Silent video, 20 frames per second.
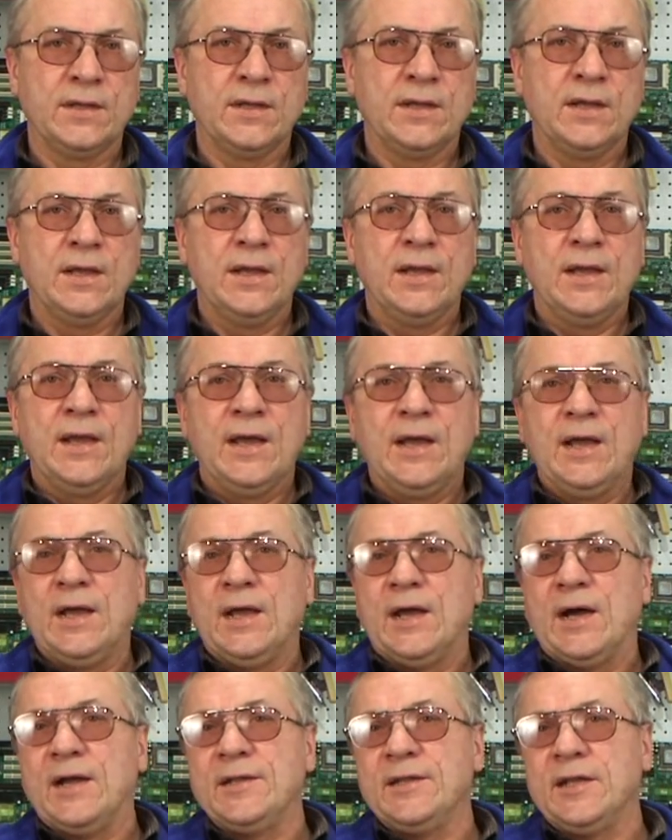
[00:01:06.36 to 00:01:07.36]
below
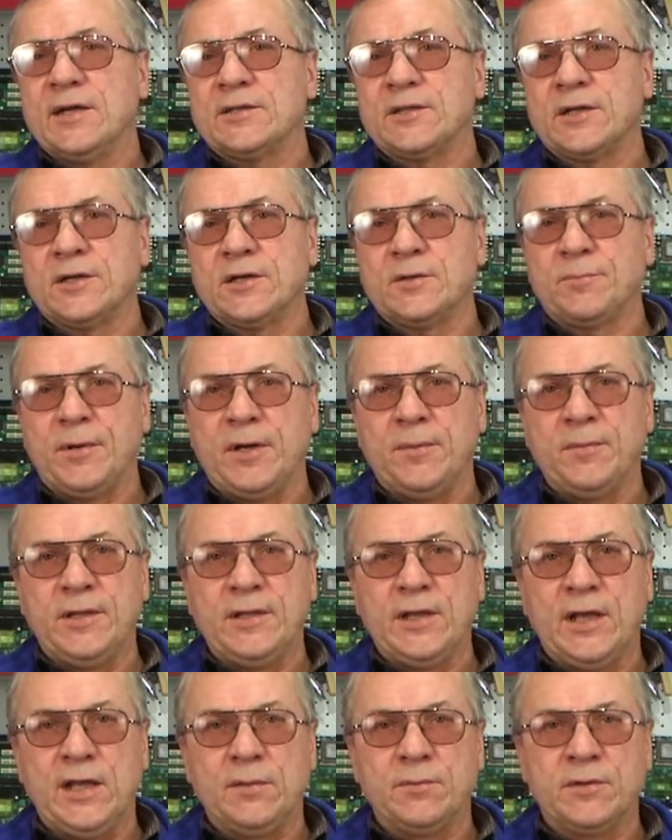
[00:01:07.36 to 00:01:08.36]
can be directly
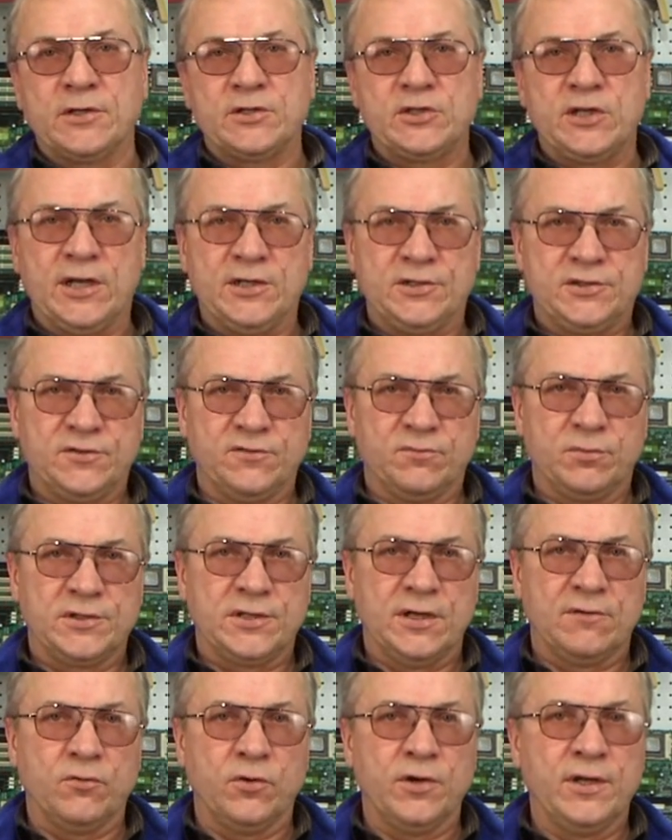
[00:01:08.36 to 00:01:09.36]
connected to power
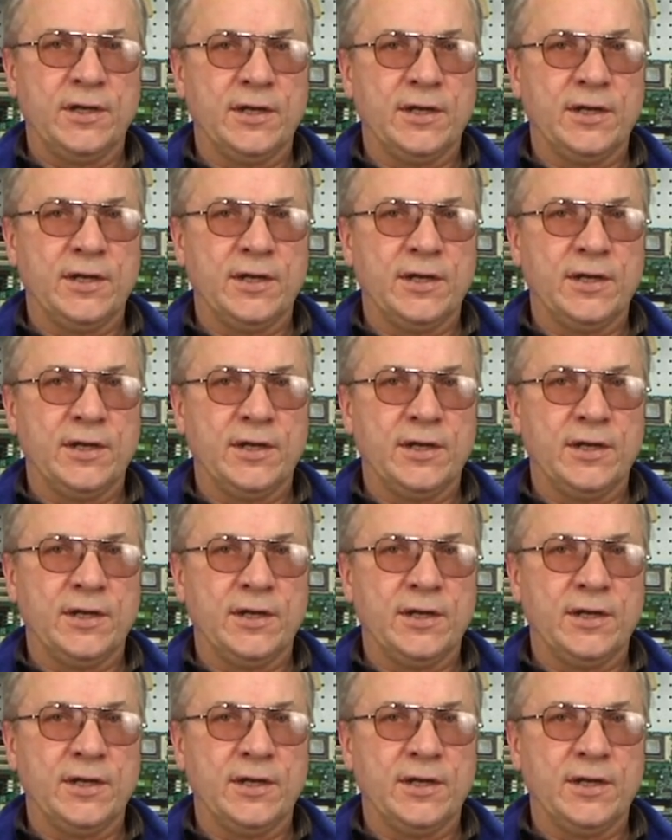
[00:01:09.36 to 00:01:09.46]
supply.